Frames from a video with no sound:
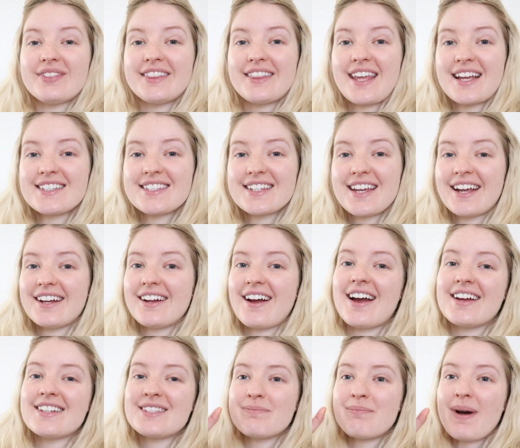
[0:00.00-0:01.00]
Thanks again,
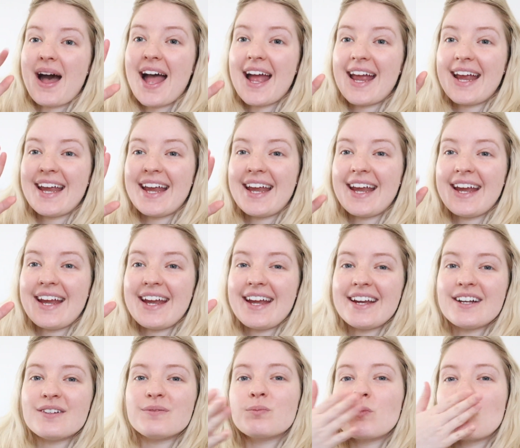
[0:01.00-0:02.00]
guys.
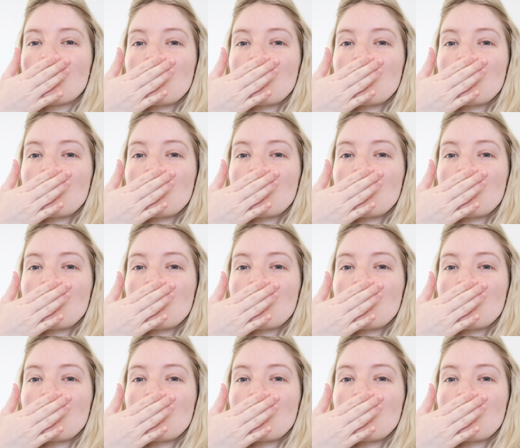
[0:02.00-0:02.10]
Bye.